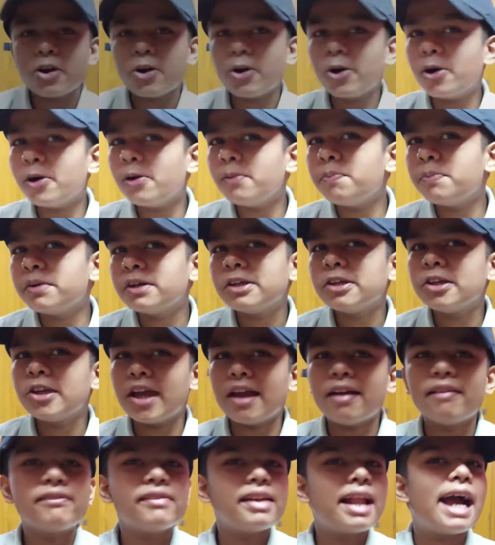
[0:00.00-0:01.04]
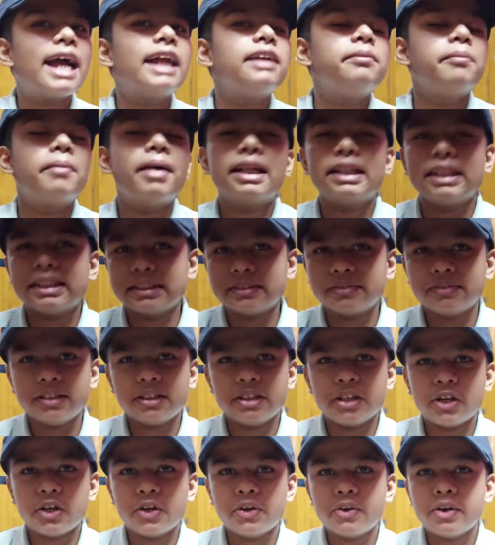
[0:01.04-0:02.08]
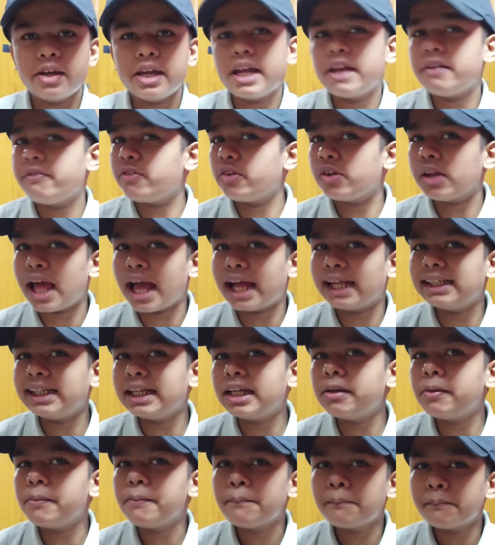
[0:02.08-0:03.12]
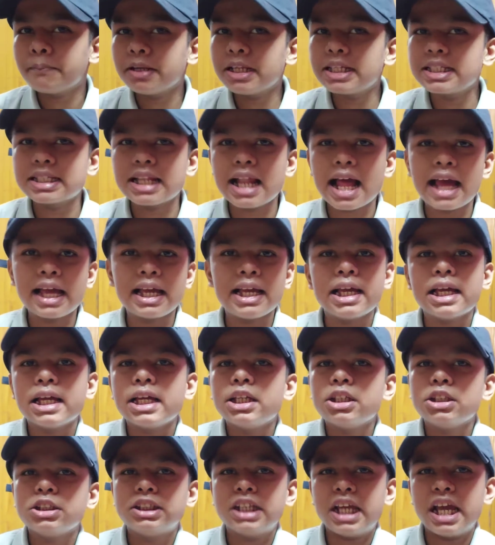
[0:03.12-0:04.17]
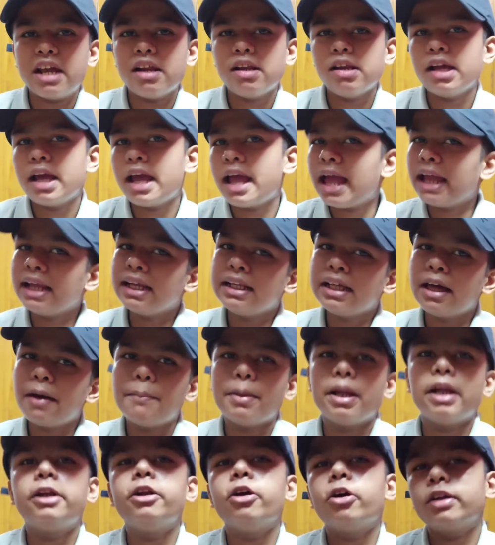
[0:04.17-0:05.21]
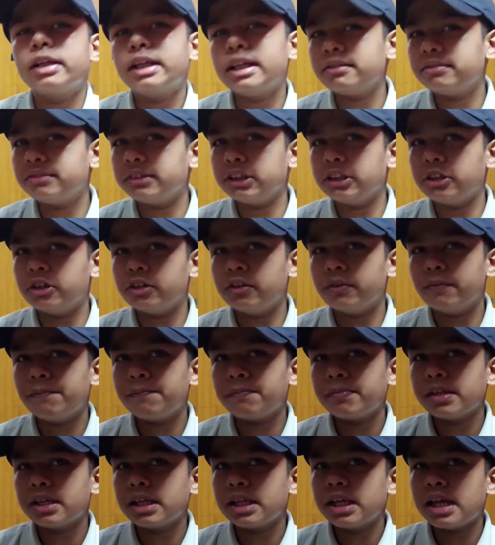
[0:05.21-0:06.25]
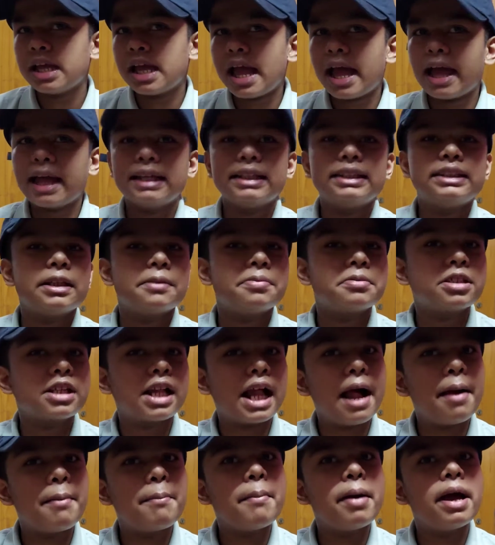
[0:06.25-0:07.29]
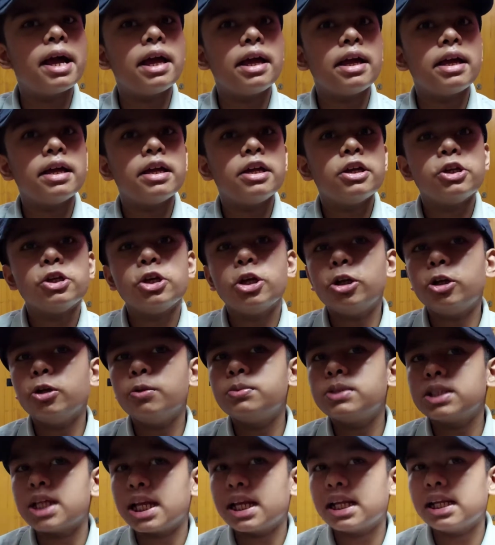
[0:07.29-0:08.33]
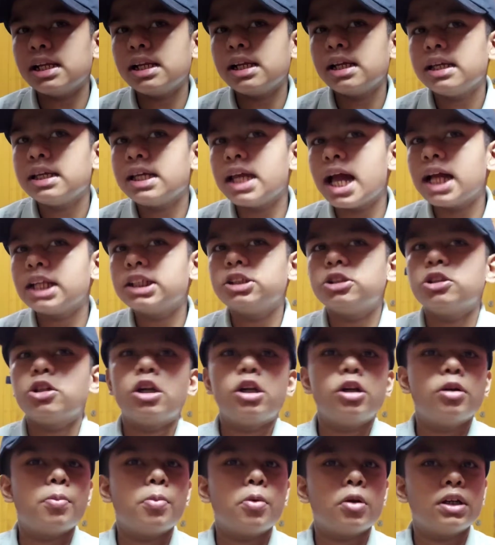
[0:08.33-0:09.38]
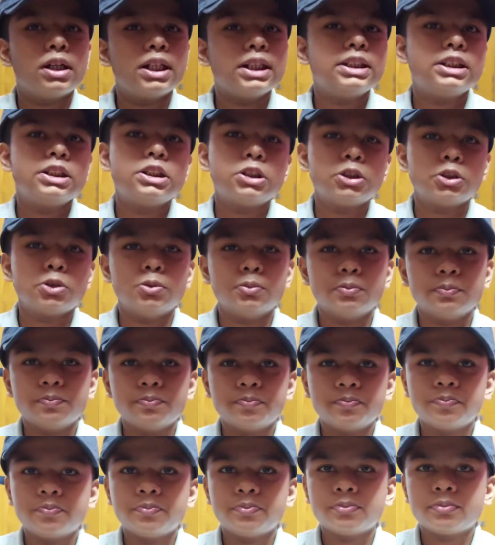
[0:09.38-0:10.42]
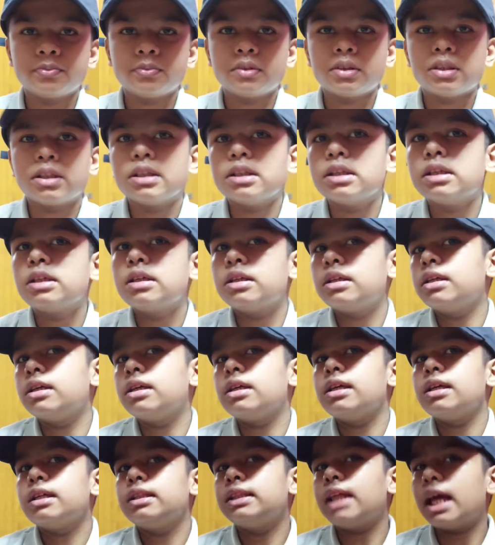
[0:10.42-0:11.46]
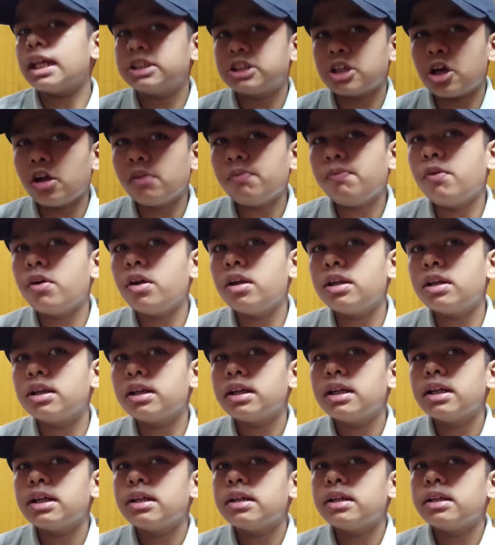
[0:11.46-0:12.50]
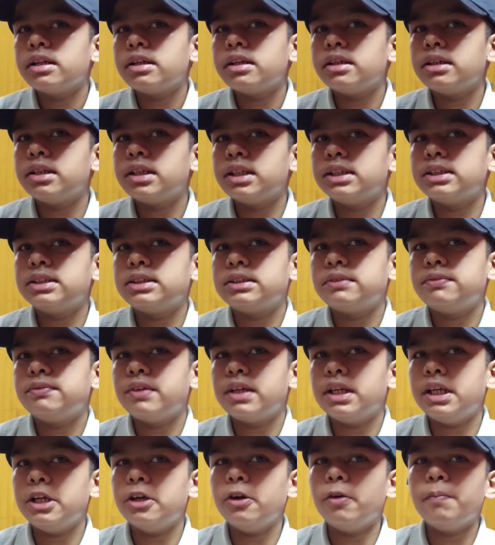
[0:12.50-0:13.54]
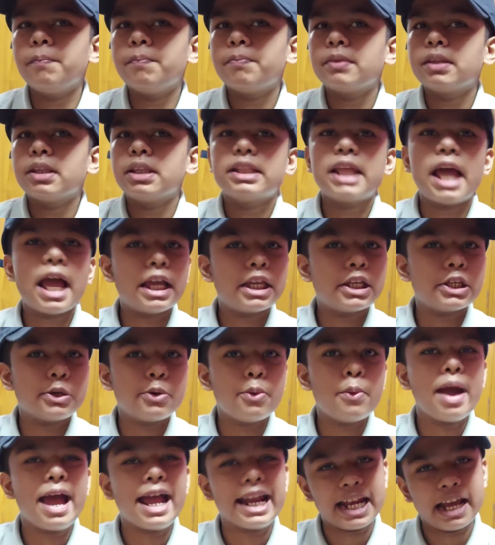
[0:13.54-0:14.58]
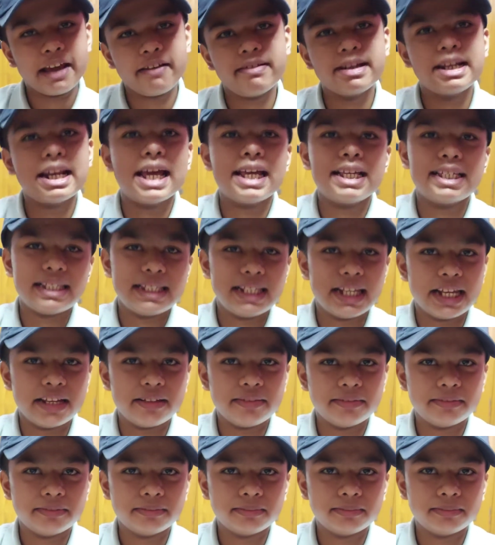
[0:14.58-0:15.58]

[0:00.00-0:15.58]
Hope you have liked this video. If you liked it, please like, share and comment on this video. And subscribe my YouTube channel Kyansh Robotics too. That's all for this video. Thank you and have a nice day.